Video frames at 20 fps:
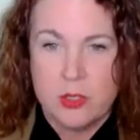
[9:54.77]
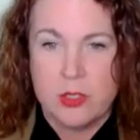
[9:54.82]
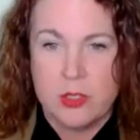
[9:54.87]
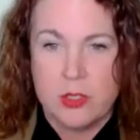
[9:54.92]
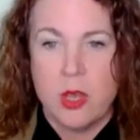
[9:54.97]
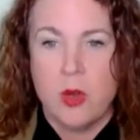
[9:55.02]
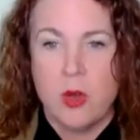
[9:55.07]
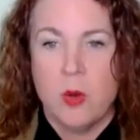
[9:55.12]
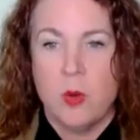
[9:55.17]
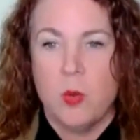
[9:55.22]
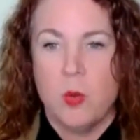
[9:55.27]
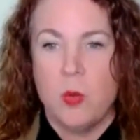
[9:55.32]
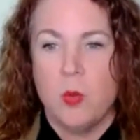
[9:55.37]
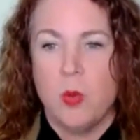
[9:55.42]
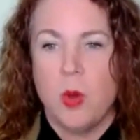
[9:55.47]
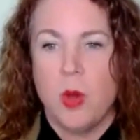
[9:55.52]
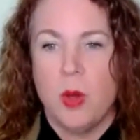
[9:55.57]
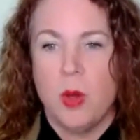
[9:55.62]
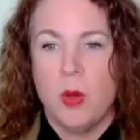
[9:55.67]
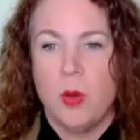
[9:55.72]
So
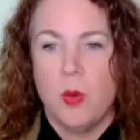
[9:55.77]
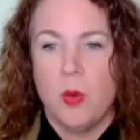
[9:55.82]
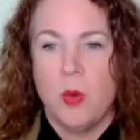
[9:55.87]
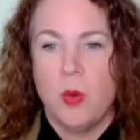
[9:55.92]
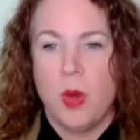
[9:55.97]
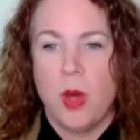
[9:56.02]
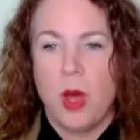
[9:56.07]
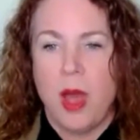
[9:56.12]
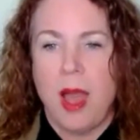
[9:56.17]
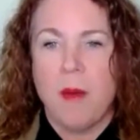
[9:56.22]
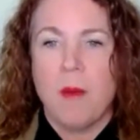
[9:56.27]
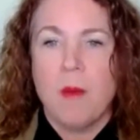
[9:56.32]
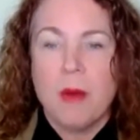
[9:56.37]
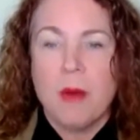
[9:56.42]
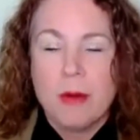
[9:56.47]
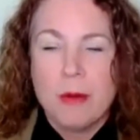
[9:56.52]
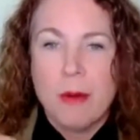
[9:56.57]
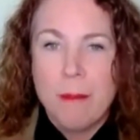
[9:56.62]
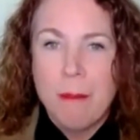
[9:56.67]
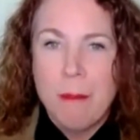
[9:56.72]
I
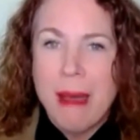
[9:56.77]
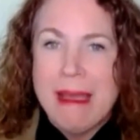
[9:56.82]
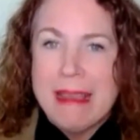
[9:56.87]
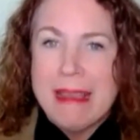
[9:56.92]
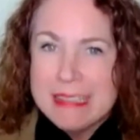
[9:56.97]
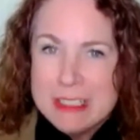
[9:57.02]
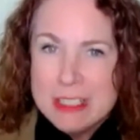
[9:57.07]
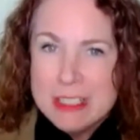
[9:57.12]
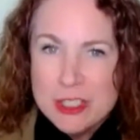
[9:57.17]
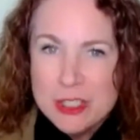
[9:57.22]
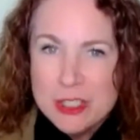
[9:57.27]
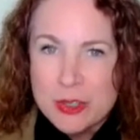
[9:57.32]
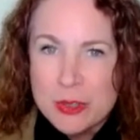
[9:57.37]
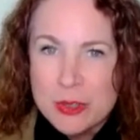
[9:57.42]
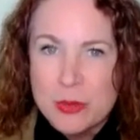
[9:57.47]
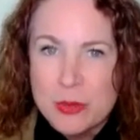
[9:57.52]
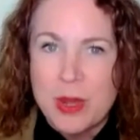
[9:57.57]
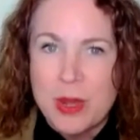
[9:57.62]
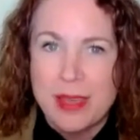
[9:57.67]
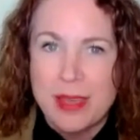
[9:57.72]
want to remind
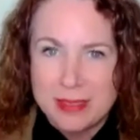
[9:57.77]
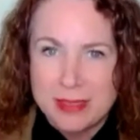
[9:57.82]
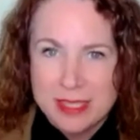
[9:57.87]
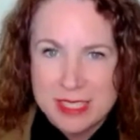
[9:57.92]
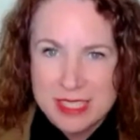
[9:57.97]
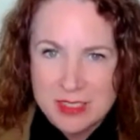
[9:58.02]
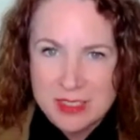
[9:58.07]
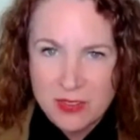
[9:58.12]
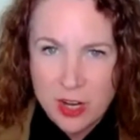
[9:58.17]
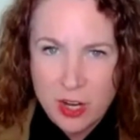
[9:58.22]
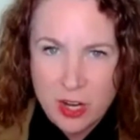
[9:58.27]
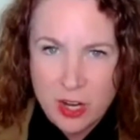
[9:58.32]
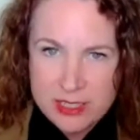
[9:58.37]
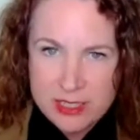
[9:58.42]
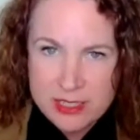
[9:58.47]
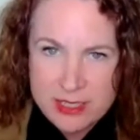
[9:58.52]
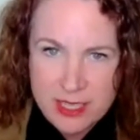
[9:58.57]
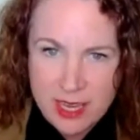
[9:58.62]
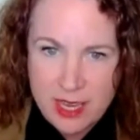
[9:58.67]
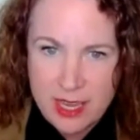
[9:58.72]
you at this very
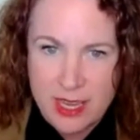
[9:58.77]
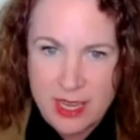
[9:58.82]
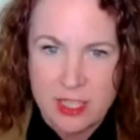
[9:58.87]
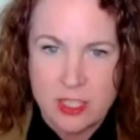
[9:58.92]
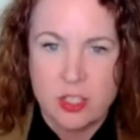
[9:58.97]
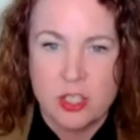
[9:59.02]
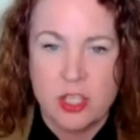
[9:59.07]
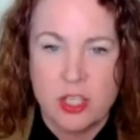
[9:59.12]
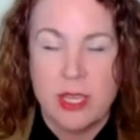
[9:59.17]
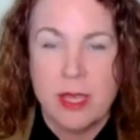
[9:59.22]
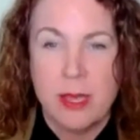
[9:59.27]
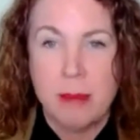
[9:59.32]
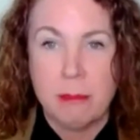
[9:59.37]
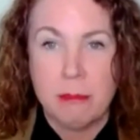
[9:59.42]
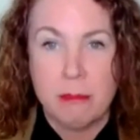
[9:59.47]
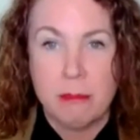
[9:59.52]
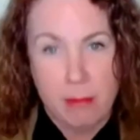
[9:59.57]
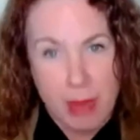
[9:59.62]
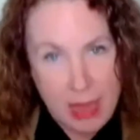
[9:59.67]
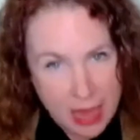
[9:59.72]
stage, it
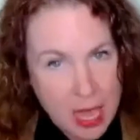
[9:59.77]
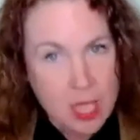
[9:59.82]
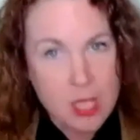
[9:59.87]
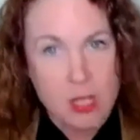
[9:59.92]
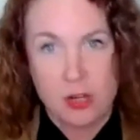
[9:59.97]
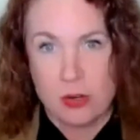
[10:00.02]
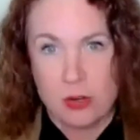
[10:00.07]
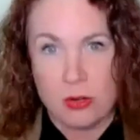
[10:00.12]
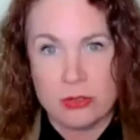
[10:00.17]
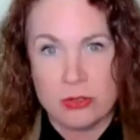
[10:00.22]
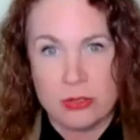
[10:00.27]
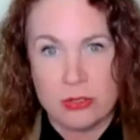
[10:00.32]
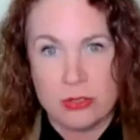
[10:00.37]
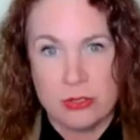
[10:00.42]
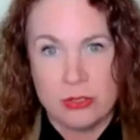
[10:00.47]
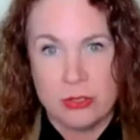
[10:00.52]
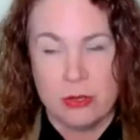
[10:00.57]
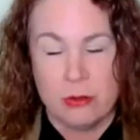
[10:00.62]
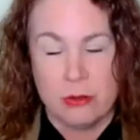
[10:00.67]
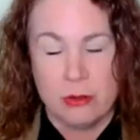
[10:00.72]
matters
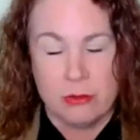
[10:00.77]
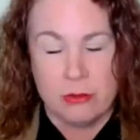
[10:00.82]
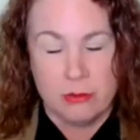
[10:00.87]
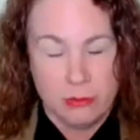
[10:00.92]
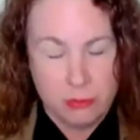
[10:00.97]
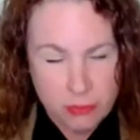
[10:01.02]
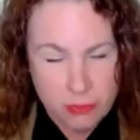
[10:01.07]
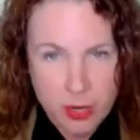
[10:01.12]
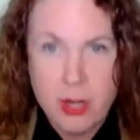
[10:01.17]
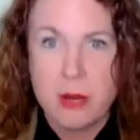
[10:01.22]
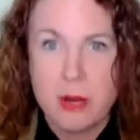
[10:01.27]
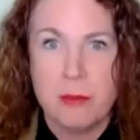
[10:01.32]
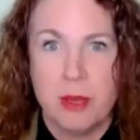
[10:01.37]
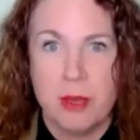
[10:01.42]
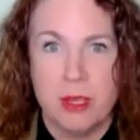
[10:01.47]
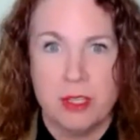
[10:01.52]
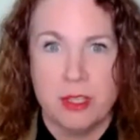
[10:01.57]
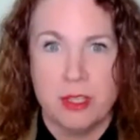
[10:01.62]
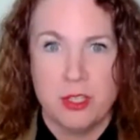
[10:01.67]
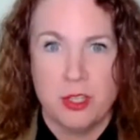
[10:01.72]
very
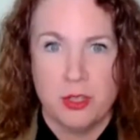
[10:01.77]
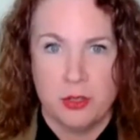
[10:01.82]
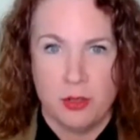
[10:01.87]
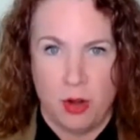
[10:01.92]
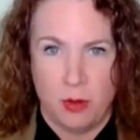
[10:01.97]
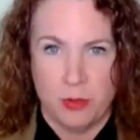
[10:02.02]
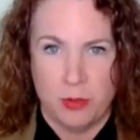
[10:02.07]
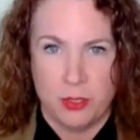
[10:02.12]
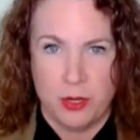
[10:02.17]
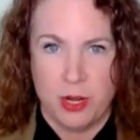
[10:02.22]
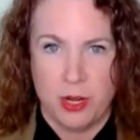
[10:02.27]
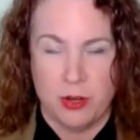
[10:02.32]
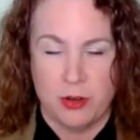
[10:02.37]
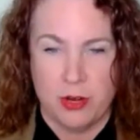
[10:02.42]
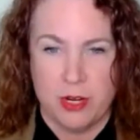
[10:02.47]
much who the arbitrator